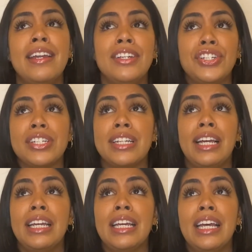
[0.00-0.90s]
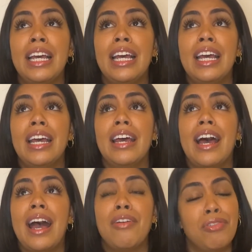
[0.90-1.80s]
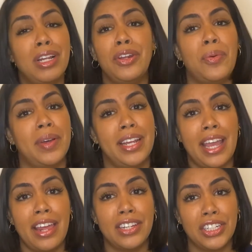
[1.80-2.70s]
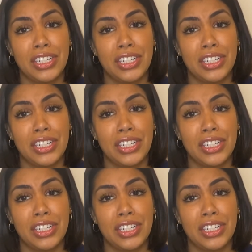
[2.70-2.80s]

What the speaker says: And it's just like, I really don't want to gain